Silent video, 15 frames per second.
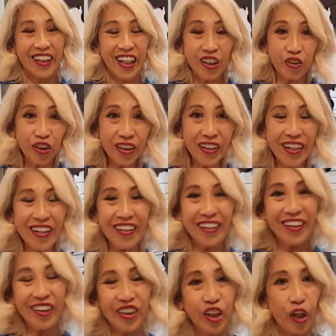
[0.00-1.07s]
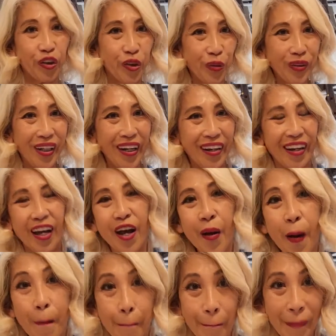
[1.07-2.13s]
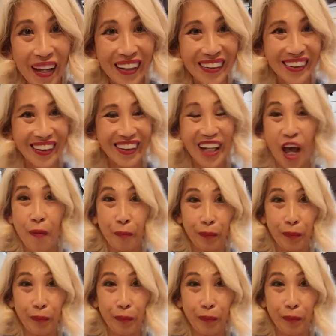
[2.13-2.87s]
Katrina is a unique, amazing,